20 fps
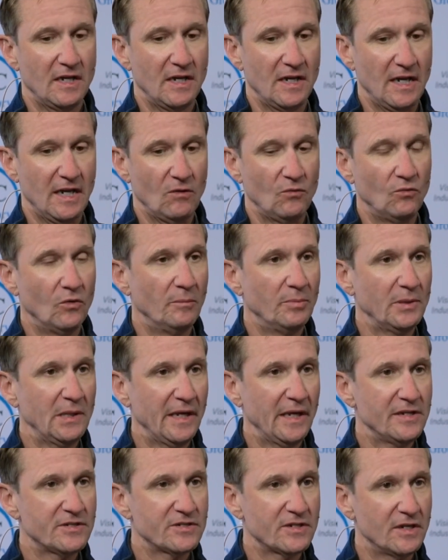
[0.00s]
it
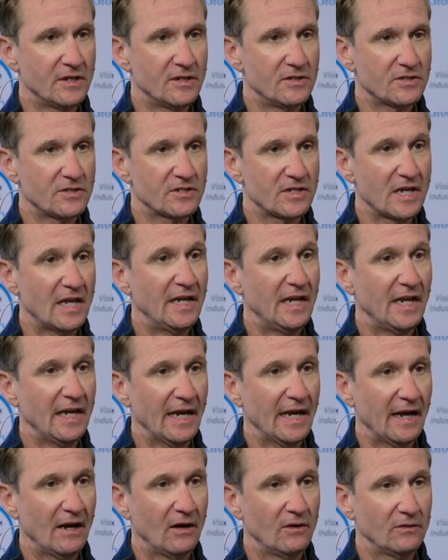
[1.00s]
replaces sending
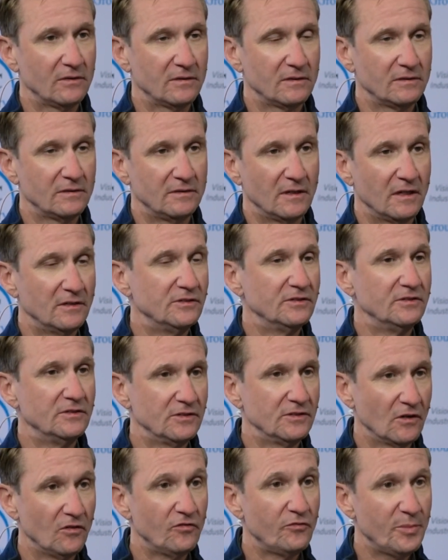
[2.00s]
out
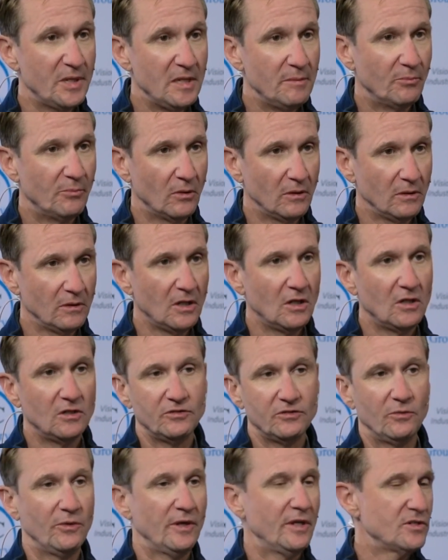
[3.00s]
dozens of people
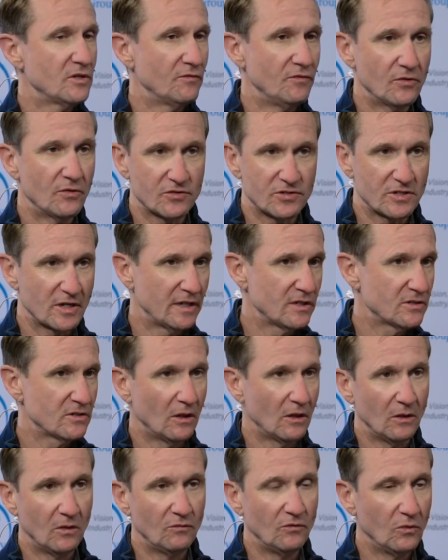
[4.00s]
to each of your sites
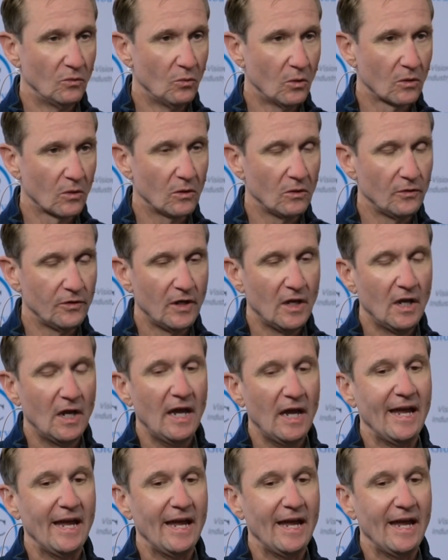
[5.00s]
all over the world